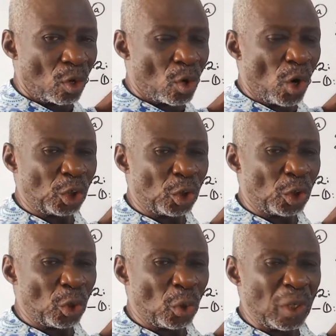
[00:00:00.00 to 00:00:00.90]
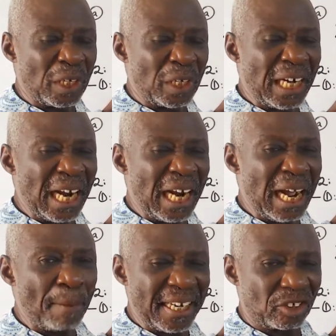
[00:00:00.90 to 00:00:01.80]
Go to that place
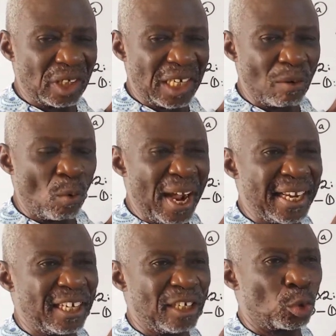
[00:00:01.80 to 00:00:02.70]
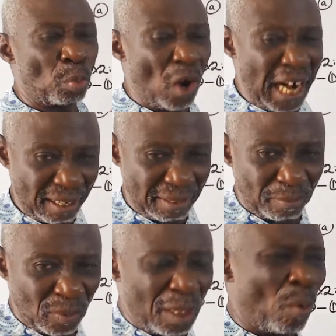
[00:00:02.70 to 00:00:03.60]
that the y is smaller.
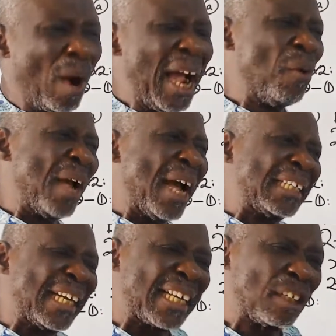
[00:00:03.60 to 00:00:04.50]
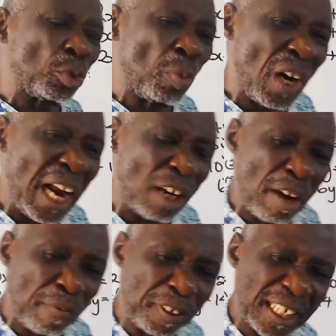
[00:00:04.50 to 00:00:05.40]
Why we are taking smaller
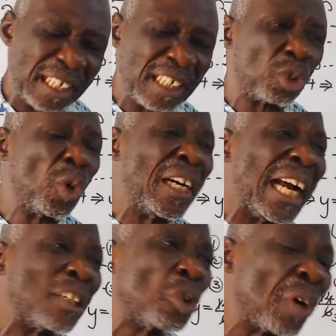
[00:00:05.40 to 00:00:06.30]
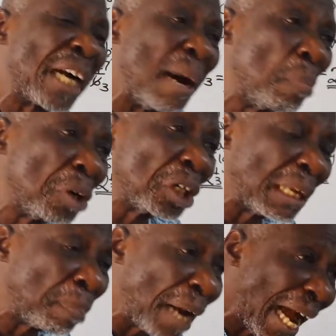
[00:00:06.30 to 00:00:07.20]
coefficients is so that you can
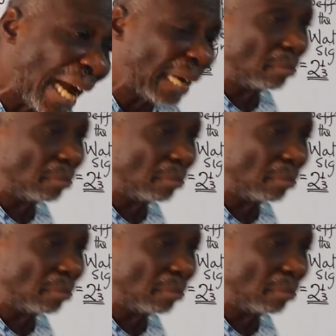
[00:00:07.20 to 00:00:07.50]
multiply.